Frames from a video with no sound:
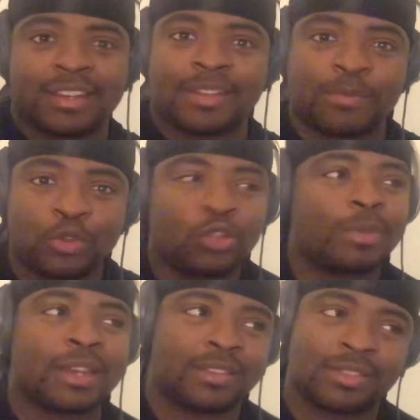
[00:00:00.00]
them. You know,
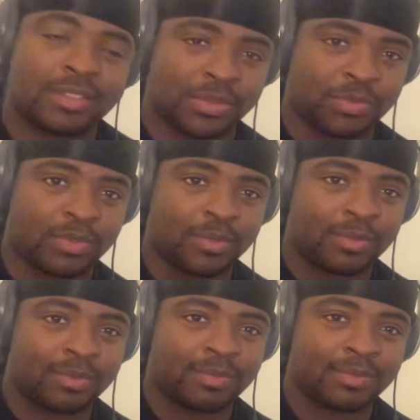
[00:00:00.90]
there's actually bro.
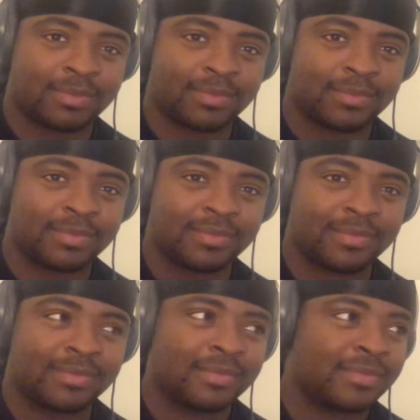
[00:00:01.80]
sickos that do all of
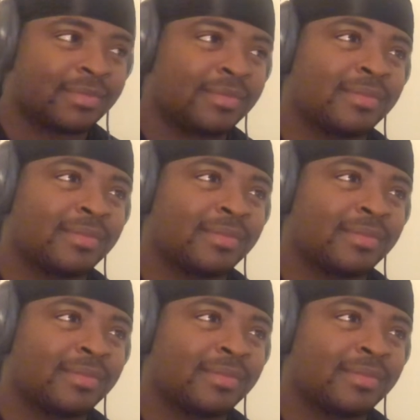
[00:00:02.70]
this. Yeah.